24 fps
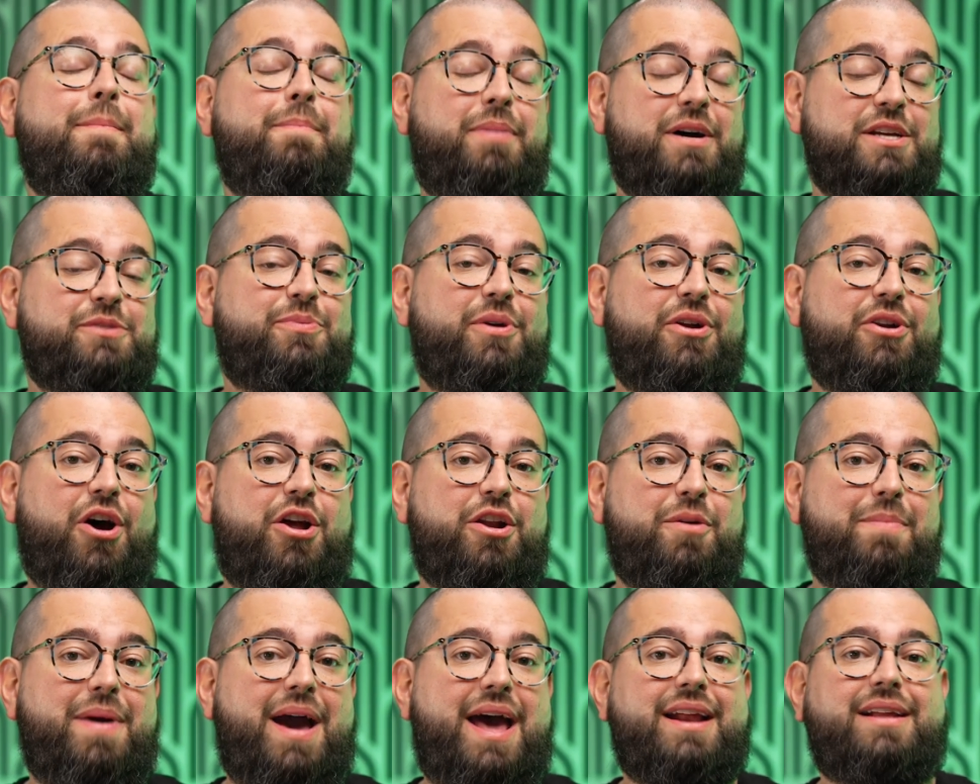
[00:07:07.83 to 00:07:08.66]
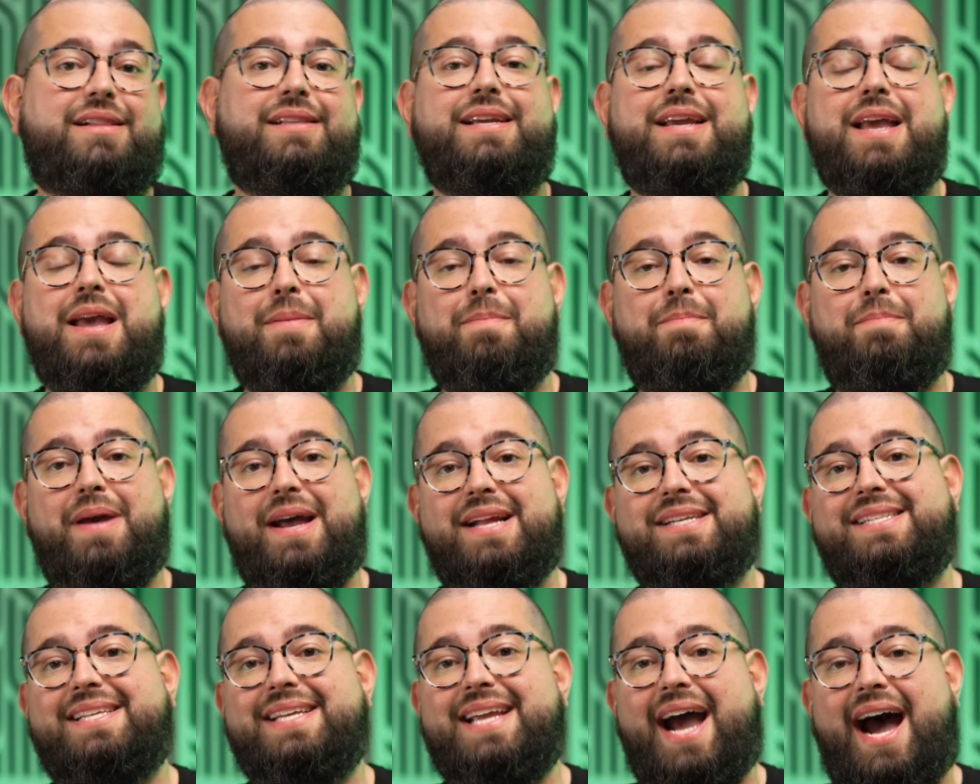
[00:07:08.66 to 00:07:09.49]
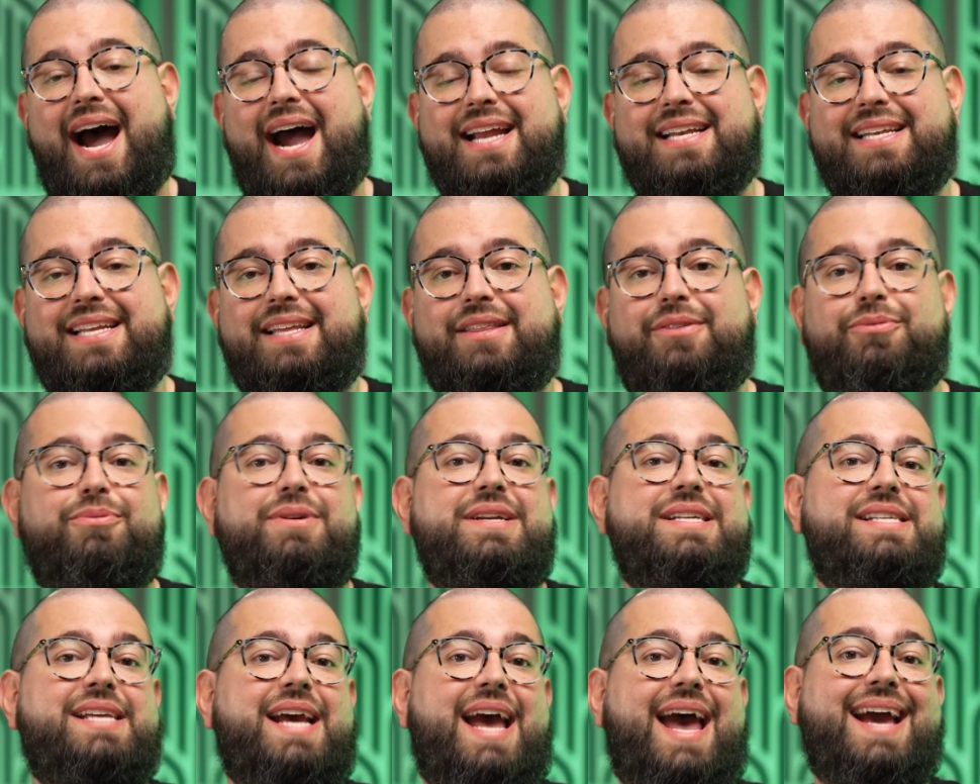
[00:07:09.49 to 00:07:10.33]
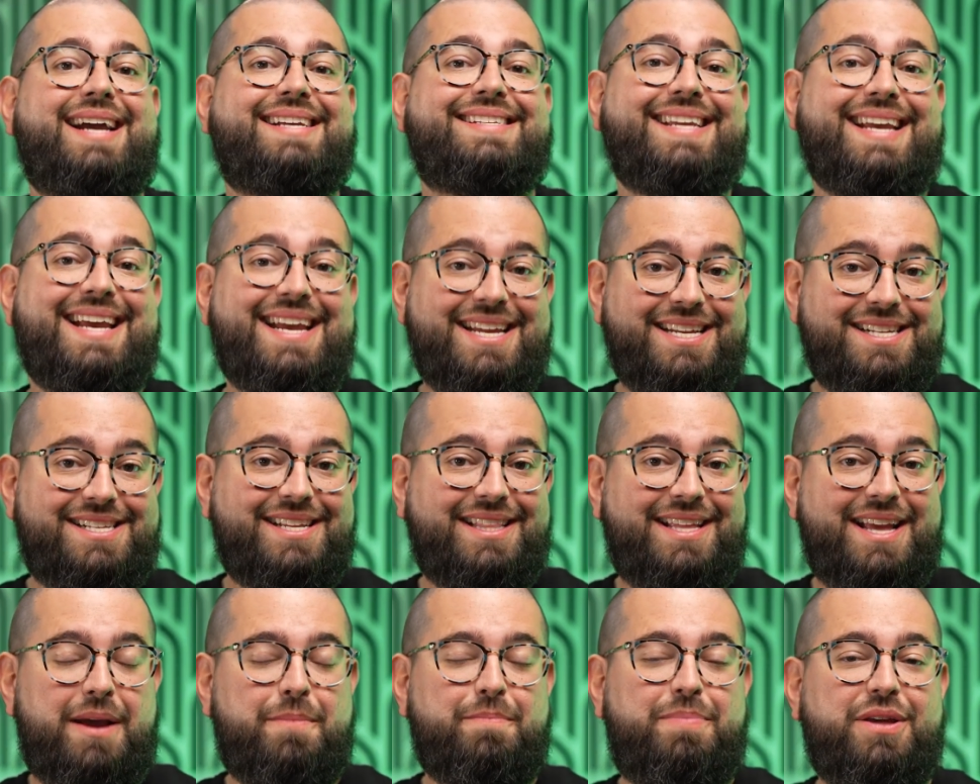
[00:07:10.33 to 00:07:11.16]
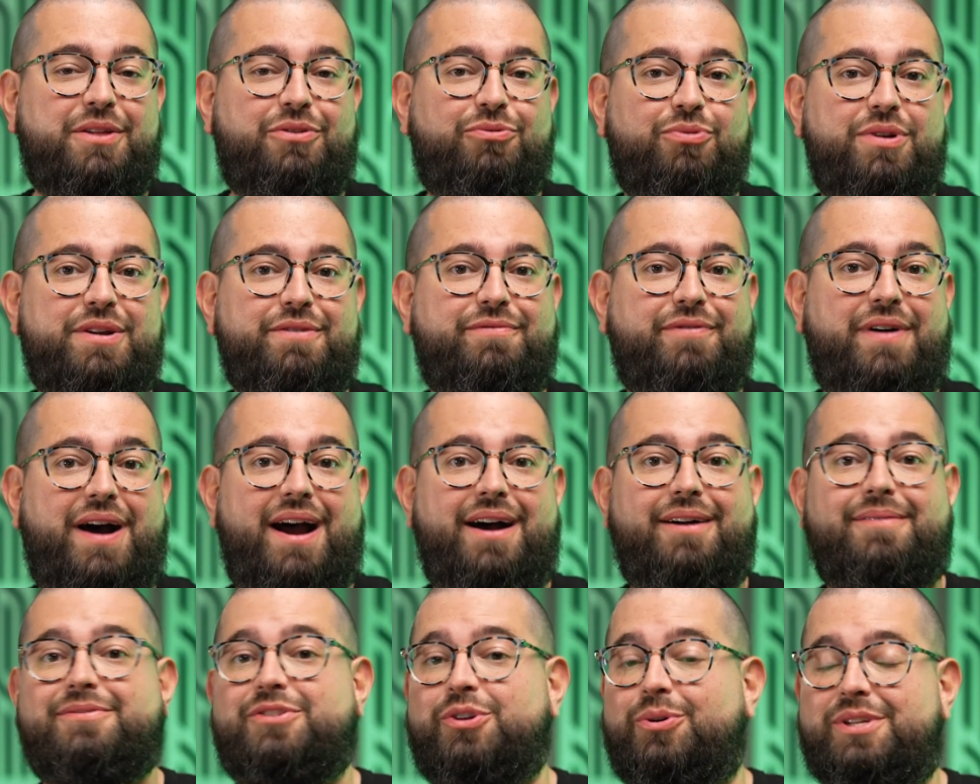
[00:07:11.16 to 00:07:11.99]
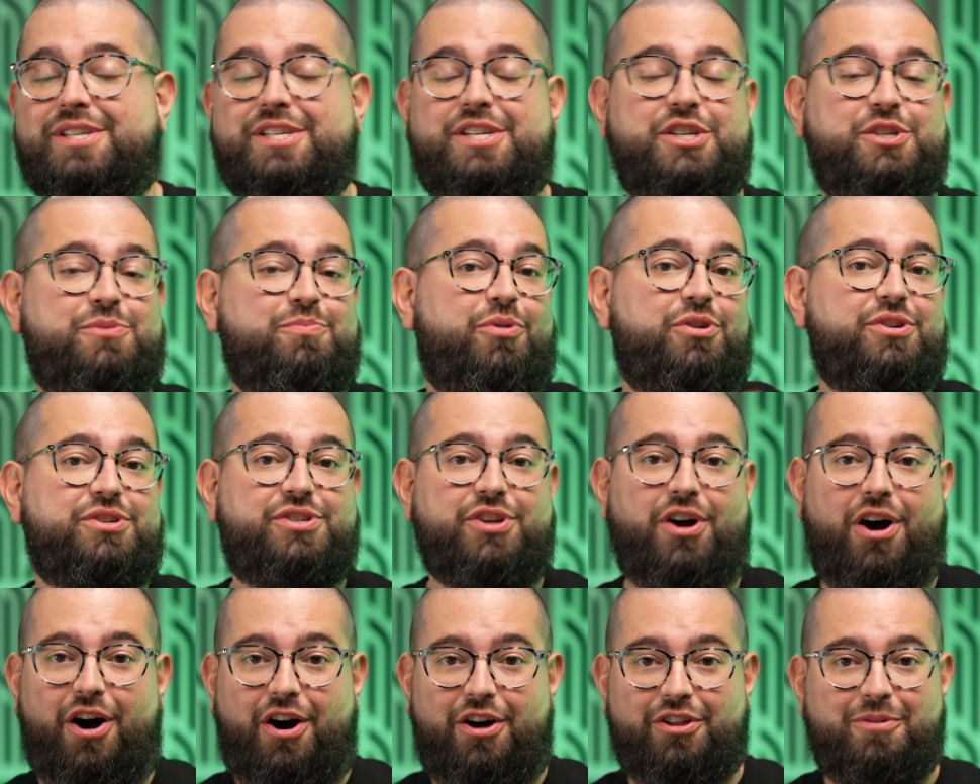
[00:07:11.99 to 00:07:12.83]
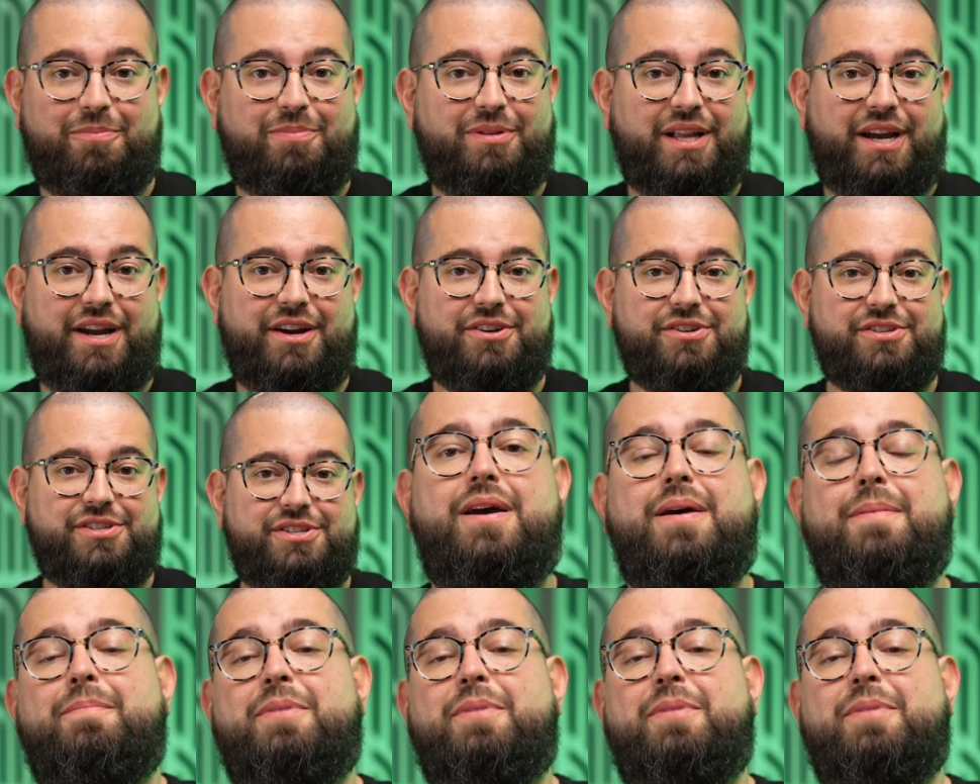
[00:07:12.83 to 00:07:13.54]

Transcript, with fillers: Buzzsprout automatically embeds the I D three tags into the M P three file, so it's dispersed to all the players.